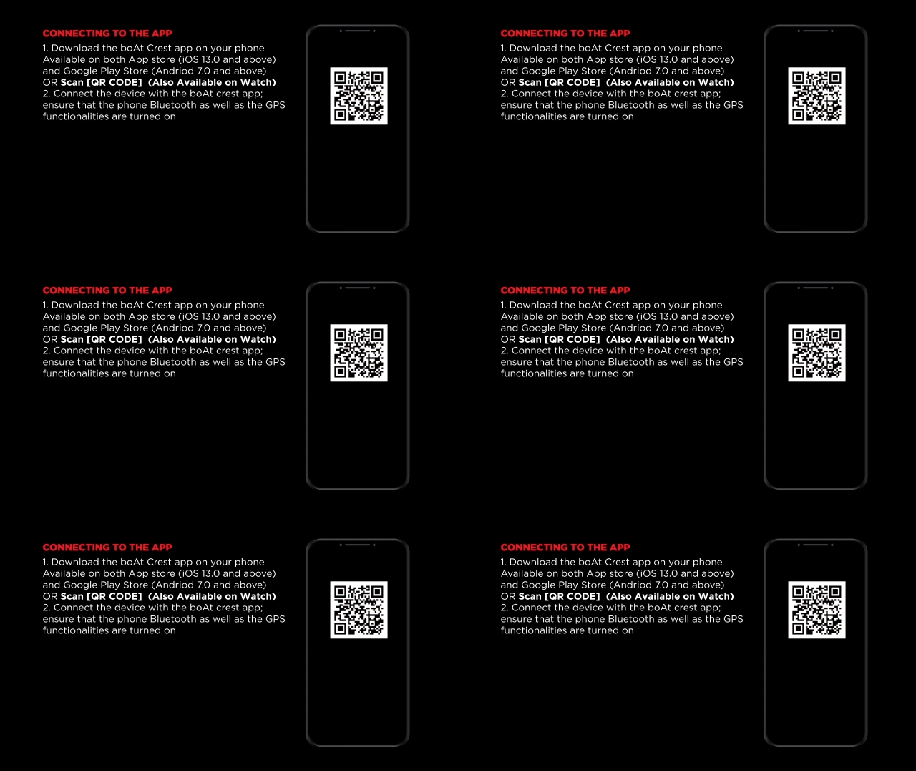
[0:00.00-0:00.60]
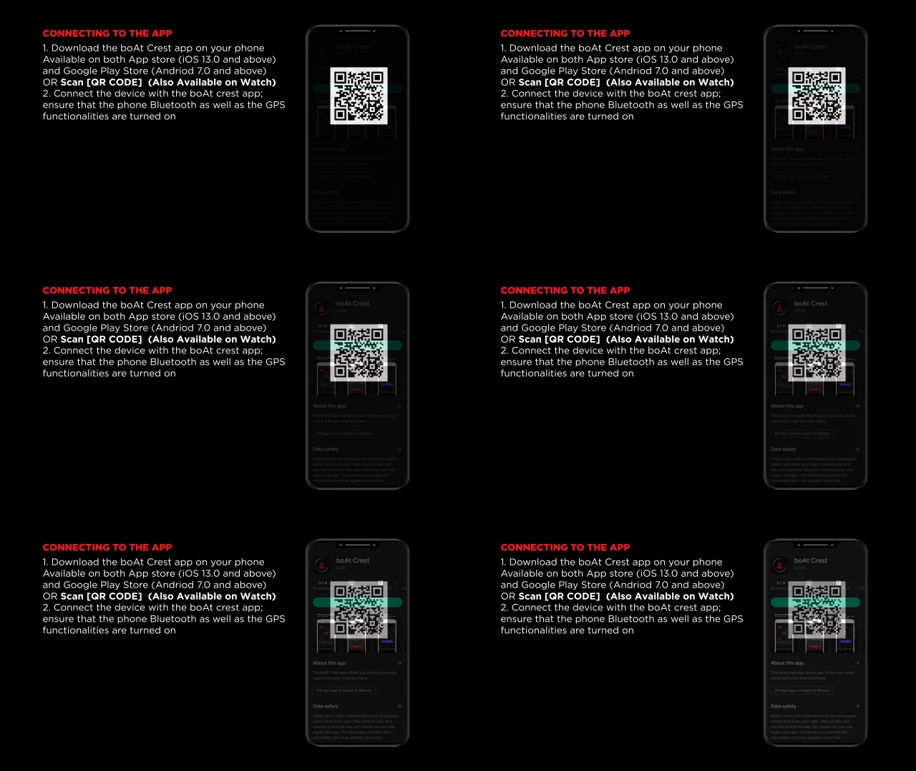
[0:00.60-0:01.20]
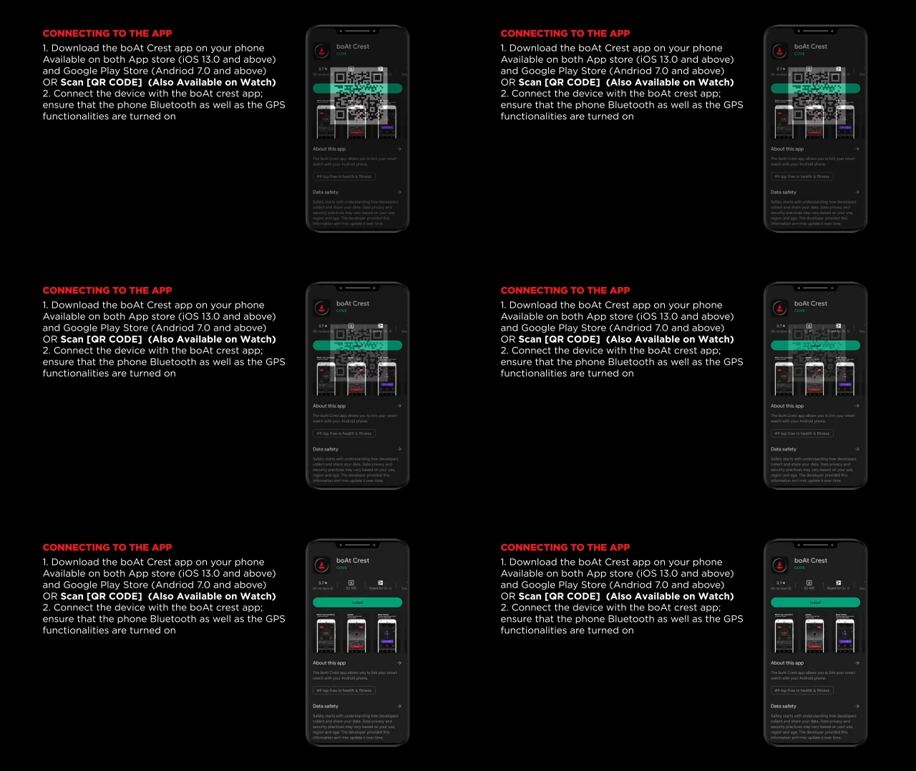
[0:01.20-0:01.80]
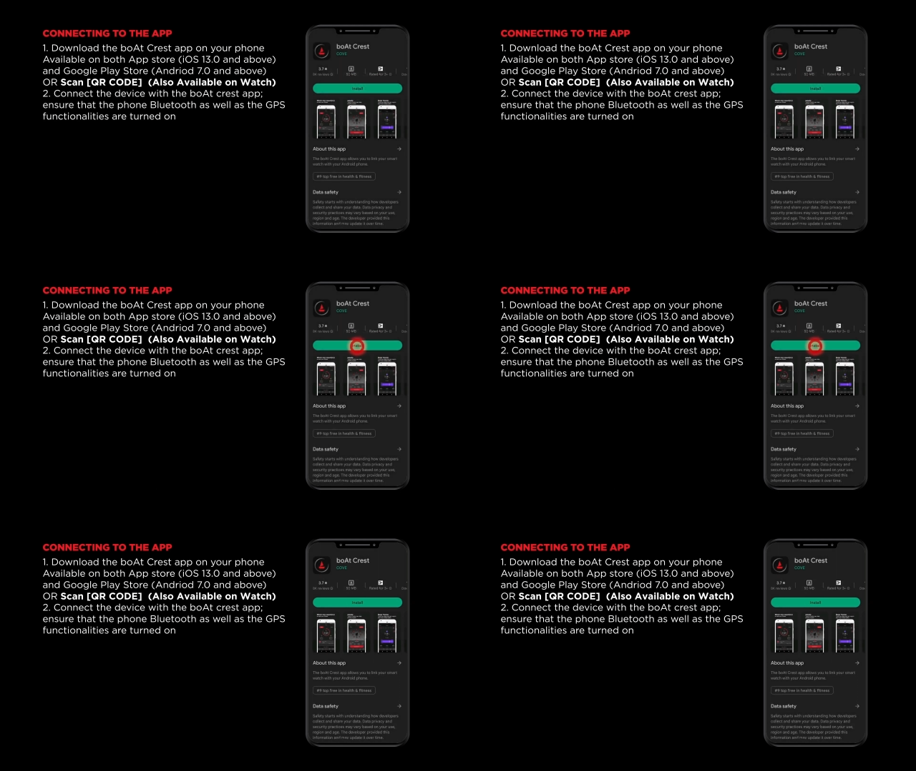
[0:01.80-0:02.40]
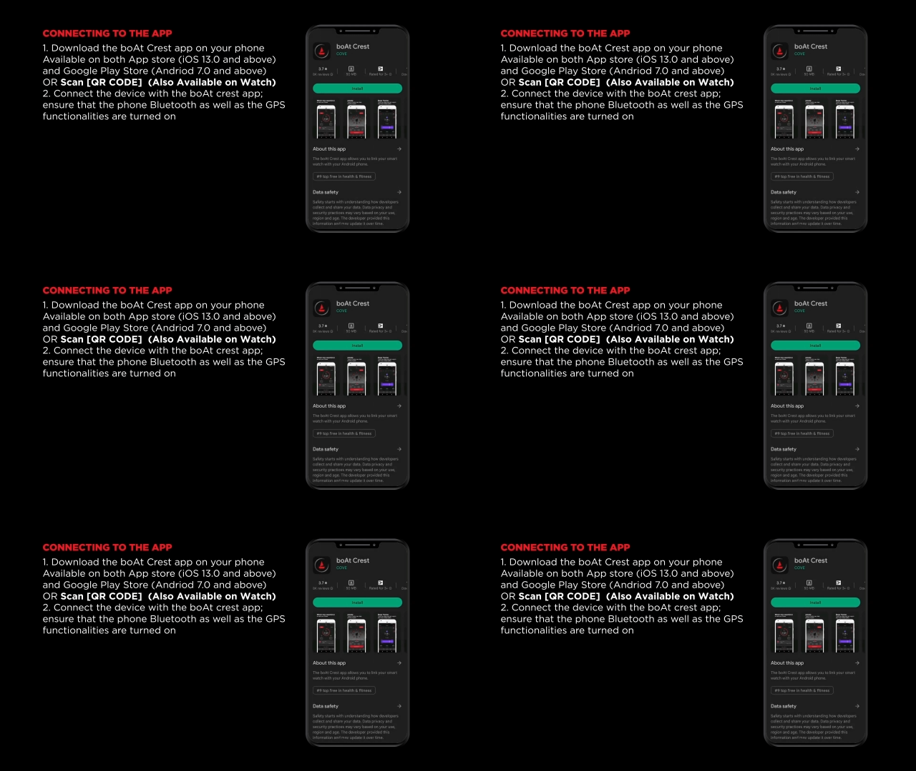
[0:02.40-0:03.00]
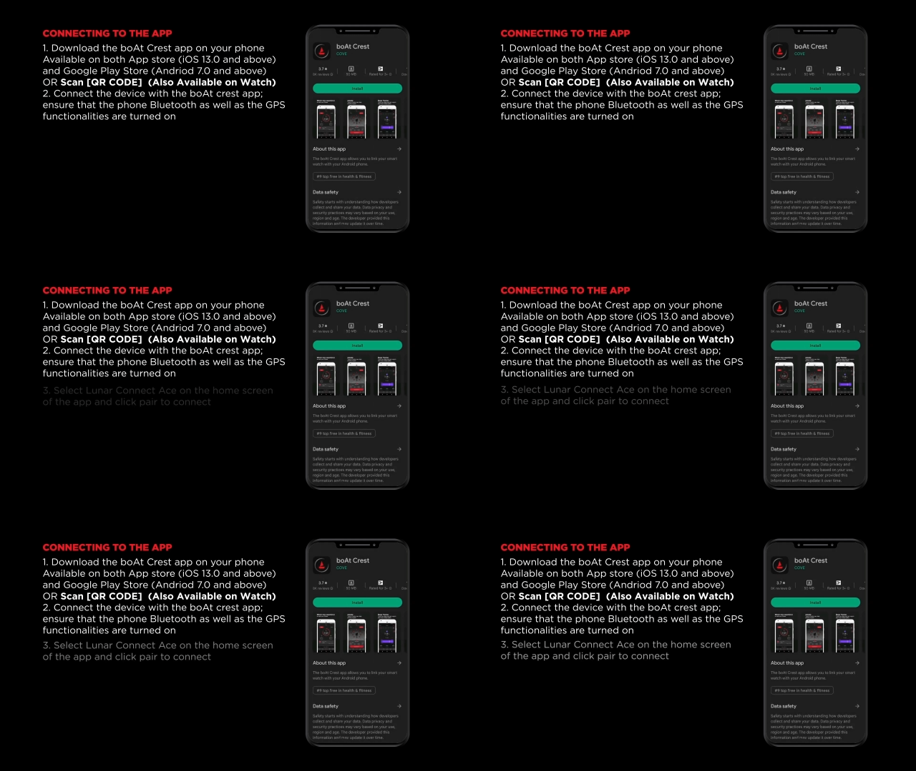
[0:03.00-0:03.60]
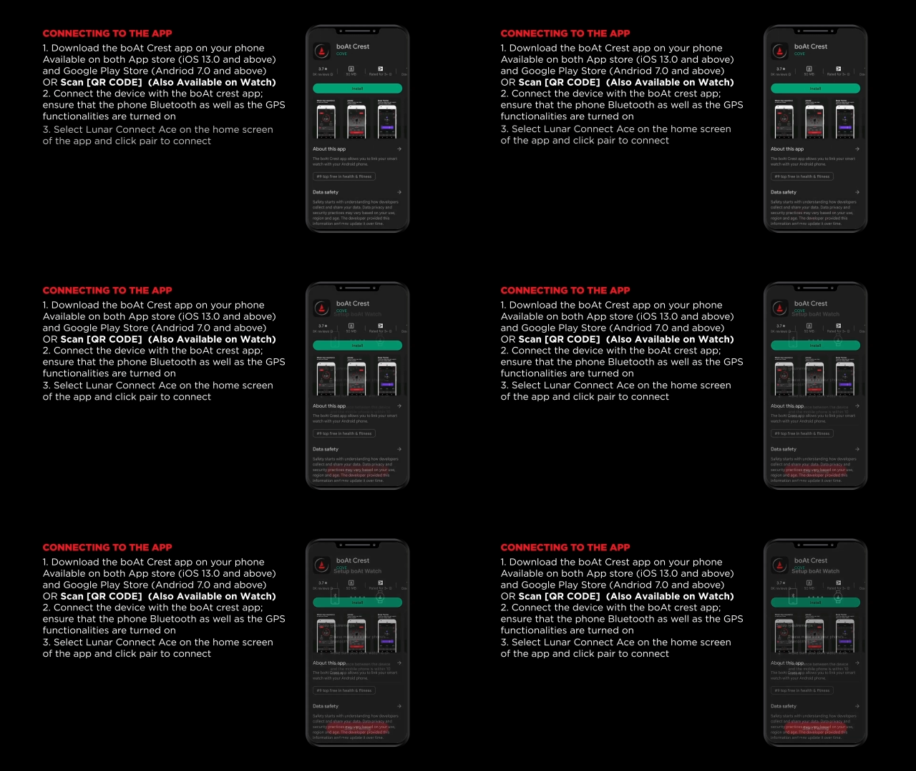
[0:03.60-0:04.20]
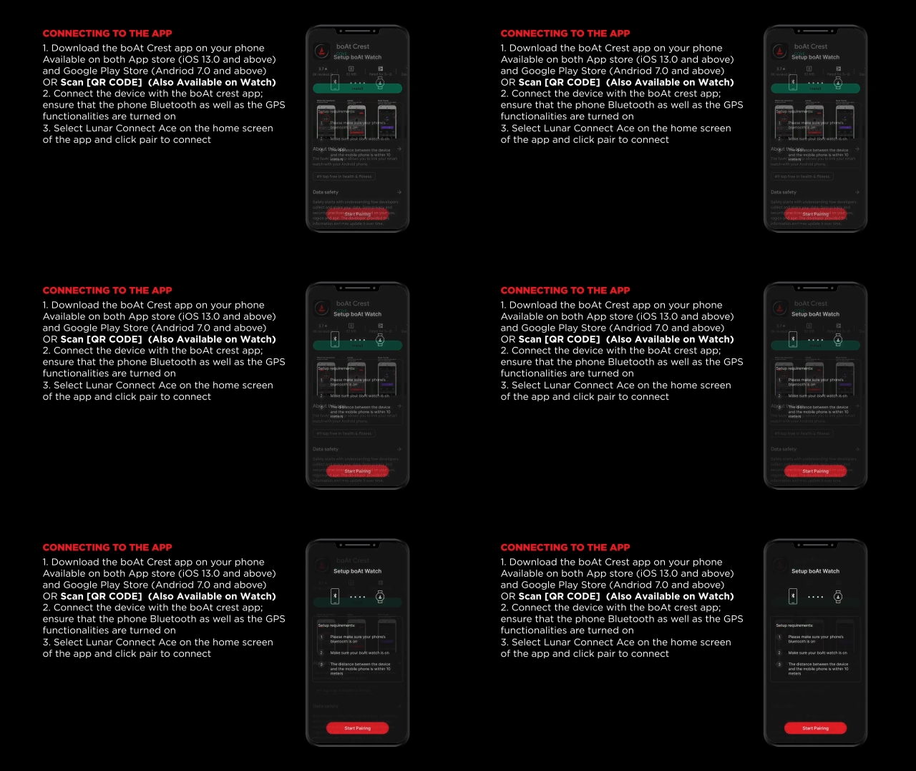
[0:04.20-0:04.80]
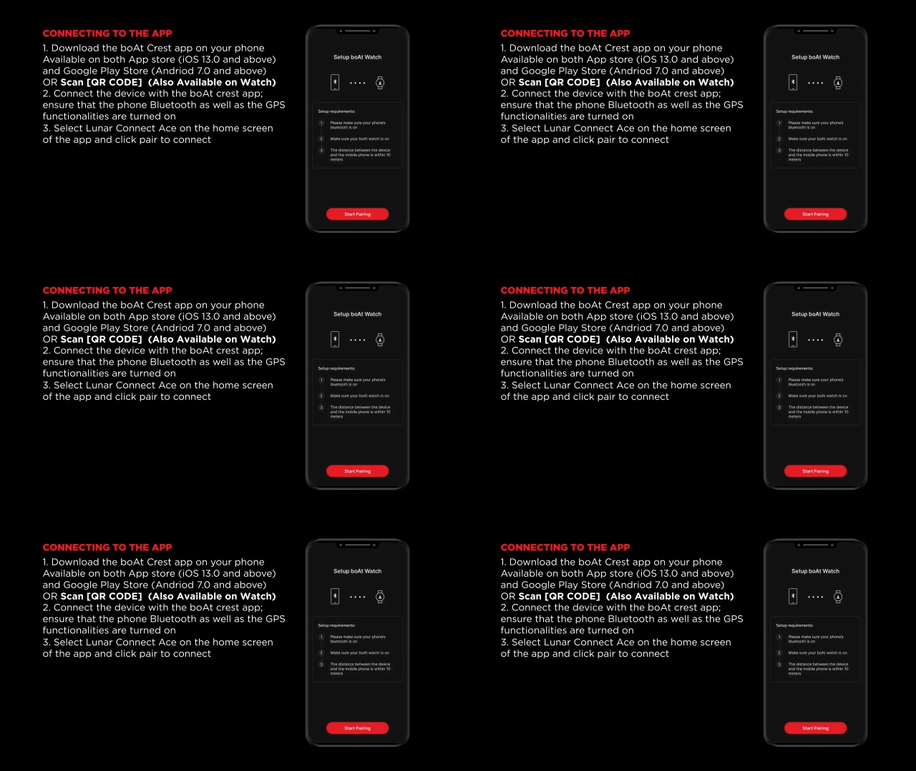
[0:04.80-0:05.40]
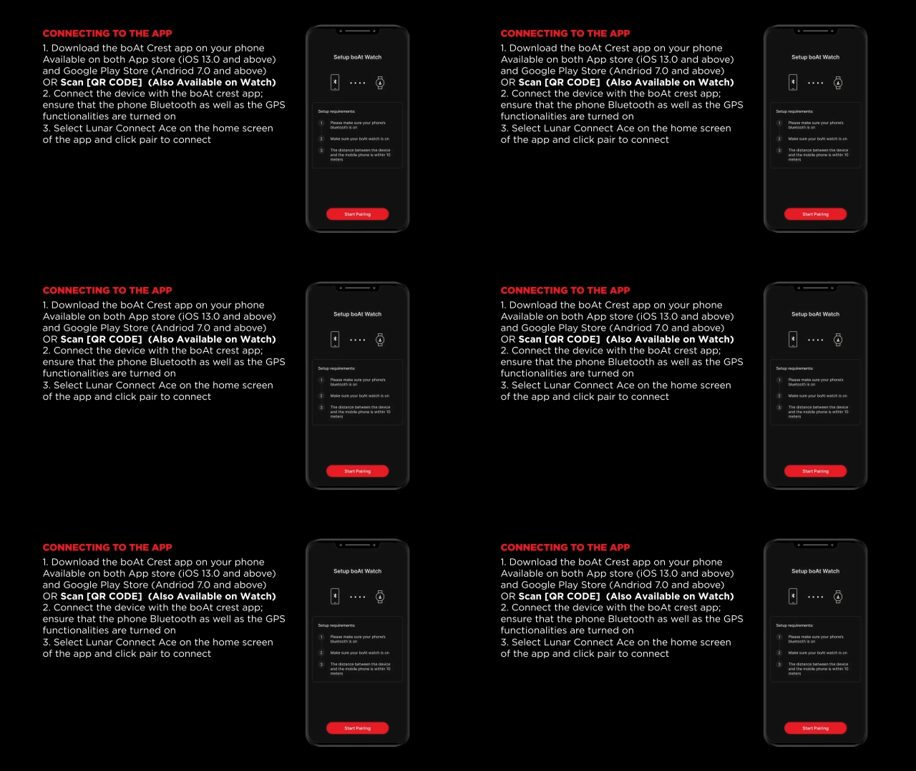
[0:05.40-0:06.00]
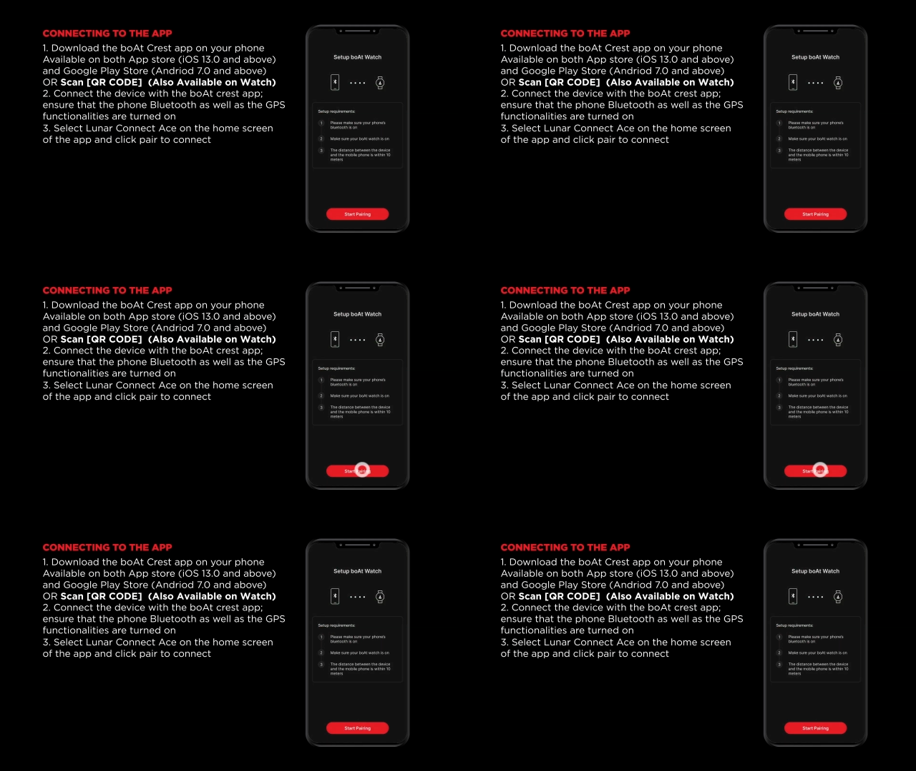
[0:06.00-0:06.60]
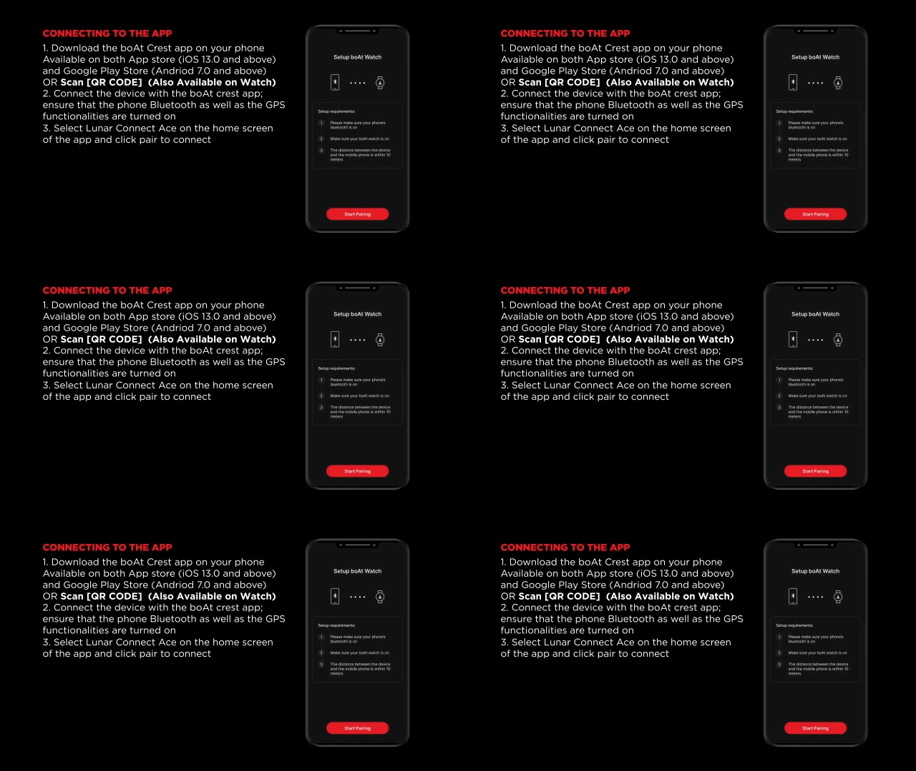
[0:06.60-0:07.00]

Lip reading: Nobody's mouth can be seen.